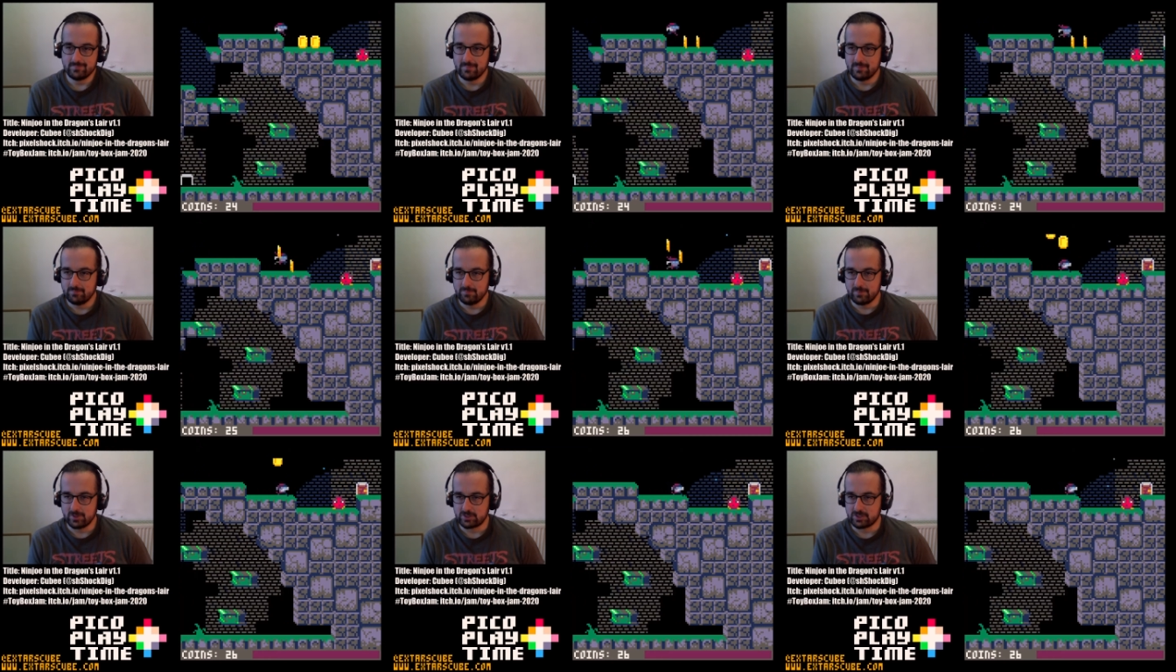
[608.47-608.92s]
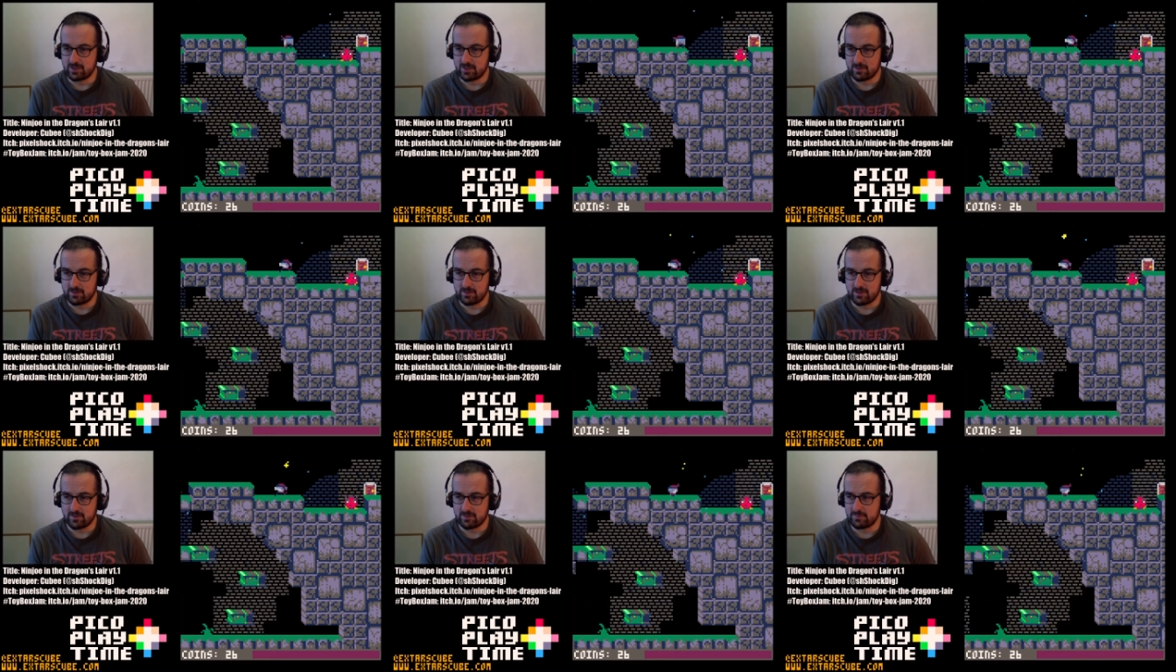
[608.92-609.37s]
Not sure,
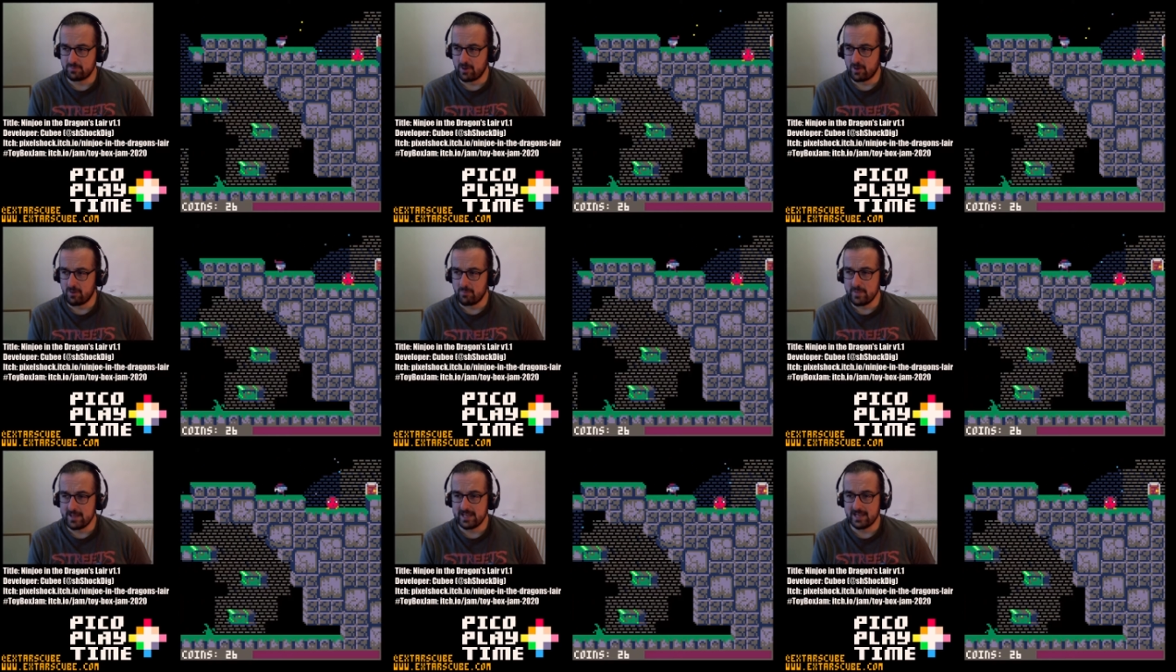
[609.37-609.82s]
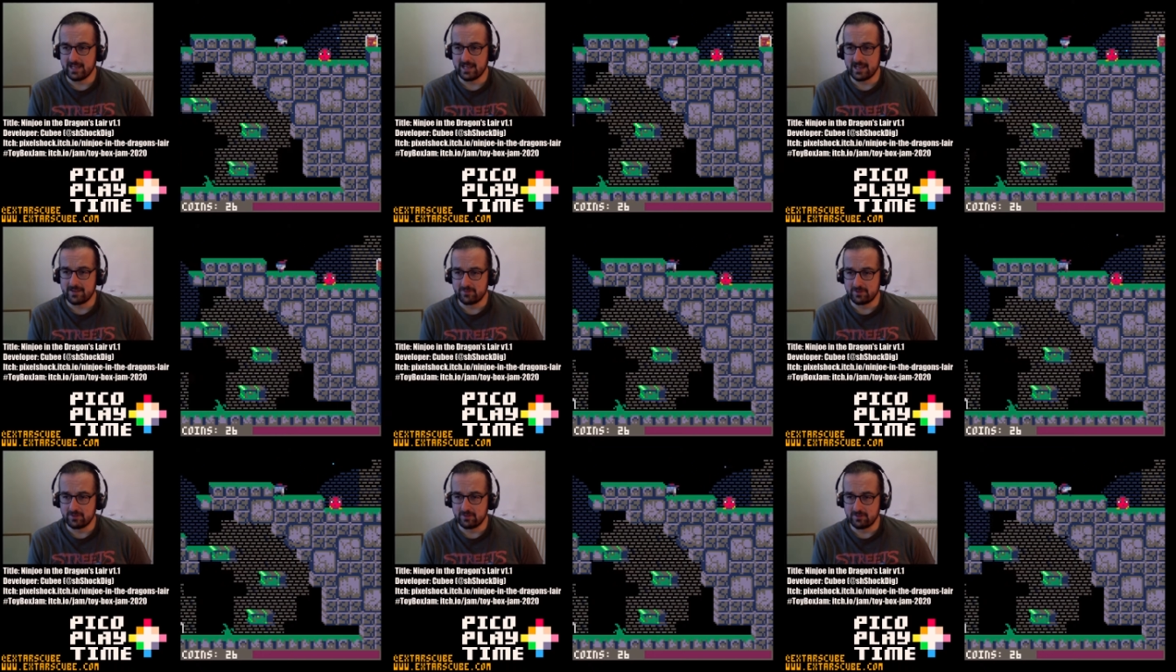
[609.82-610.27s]
sort of small mini
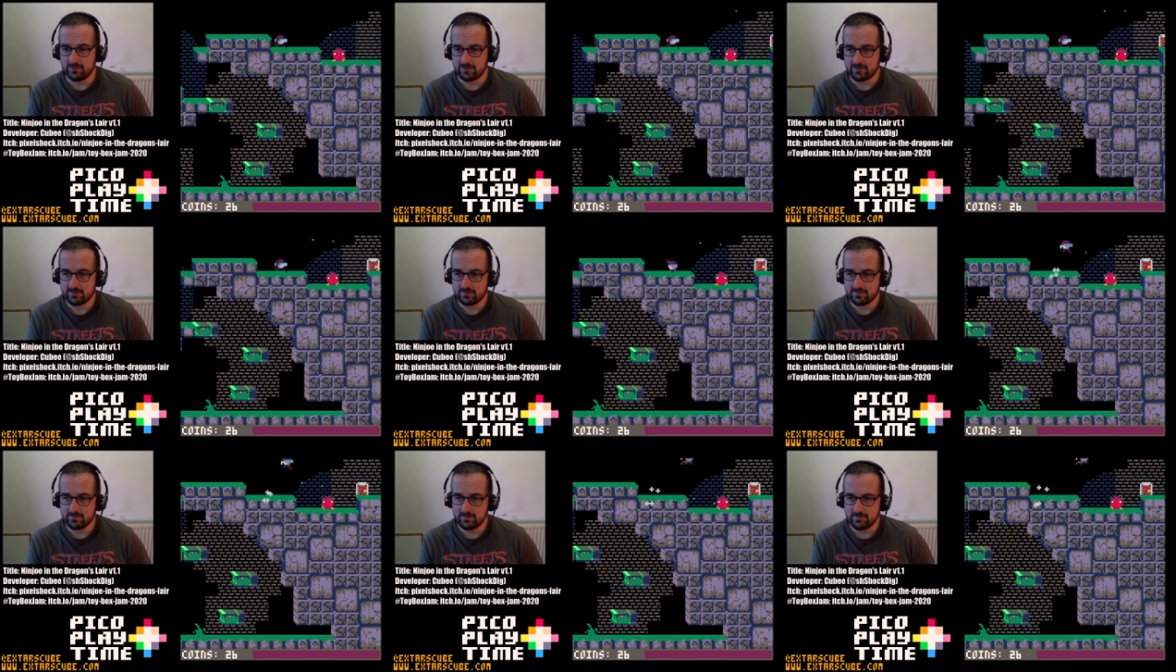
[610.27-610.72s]
levels.